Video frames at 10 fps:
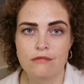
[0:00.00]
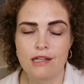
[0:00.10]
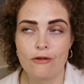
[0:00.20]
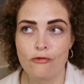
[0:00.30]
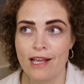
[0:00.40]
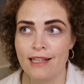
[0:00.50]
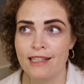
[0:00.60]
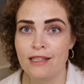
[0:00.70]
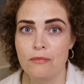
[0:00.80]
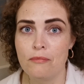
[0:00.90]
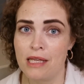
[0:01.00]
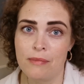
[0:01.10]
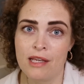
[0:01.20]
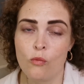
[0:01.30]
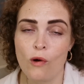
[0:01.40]
And really, me
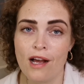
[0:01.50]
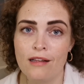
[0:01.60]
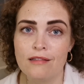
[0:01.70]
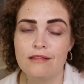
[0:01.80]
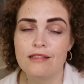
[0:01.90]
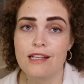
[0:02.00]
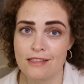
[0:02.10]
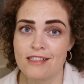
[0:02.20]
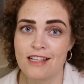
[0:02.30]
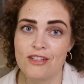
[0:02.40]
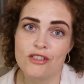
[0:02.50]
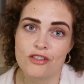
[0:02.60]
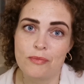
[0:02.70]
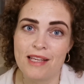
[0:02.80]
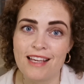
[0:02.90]
being well is essential
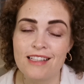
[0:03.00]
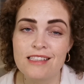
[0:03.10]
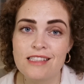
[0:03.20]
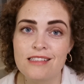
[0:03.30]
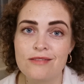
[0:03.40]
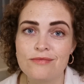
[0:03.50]
to my kids.